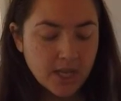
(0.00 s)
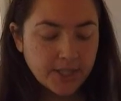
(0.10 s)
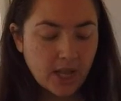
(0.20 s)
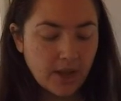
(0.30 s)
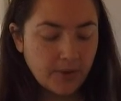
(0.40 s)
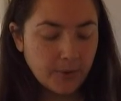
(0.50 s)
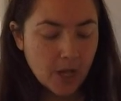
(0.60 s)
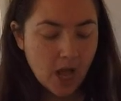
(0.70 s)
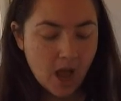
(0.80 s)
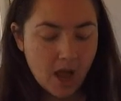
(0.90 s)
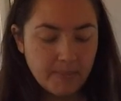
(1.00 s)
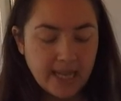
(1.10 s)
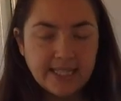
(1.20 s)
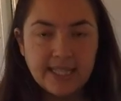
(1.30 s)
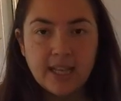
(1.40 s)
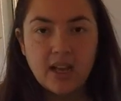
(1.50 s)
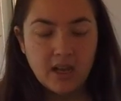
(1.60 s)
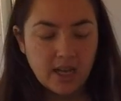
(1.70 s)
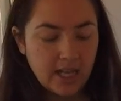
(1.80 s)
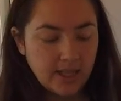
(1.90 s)
So
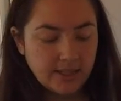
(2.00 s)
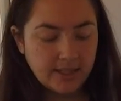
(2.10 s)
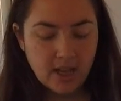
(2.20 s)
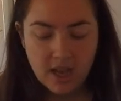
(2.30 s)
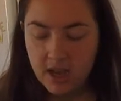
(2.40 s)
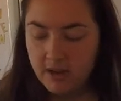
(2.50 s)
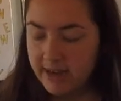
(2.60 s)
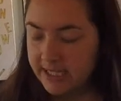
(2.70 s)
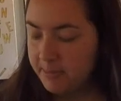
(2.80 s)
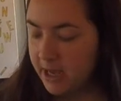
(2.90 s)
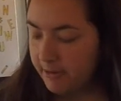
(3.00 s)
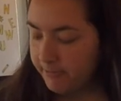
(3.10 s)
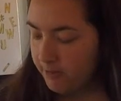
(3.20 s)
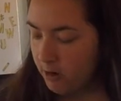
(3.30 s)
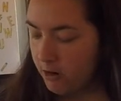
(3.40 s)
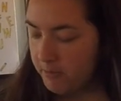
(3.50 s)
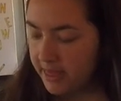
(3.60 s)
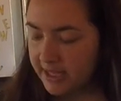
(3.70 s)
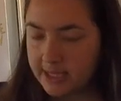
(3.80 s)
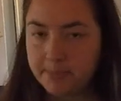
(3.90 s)
it's a recipe from
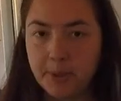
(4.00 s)
this